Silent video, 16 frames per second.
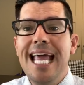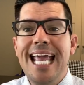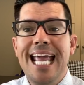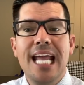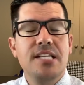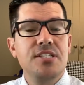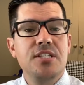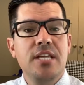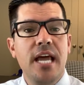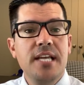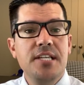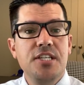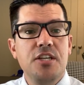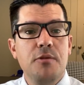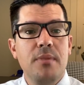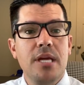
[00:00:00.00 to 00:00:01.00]
It's
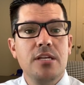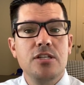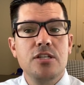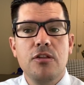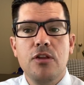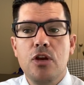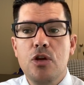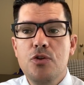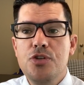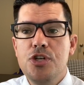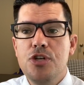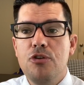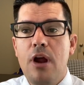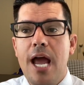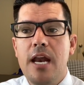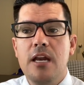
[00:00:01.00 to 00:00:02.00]
testament to the new
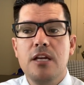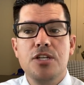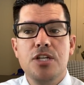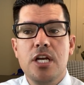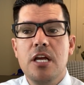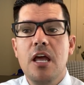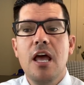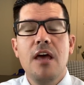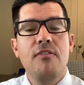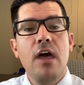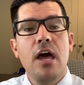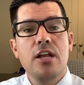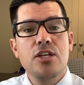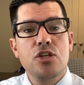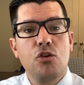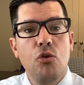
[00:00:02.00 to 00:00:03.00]
strategy that
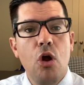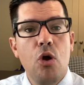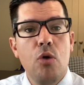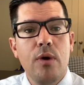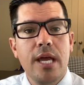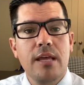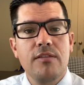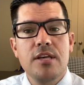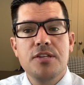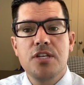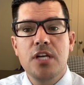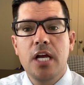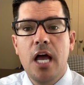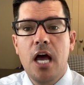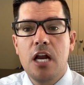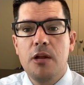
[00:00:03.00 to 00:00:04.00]
is growing this
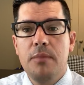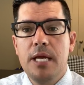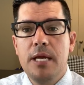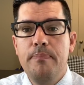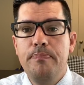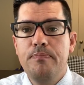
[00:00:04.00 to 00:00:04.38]
economy."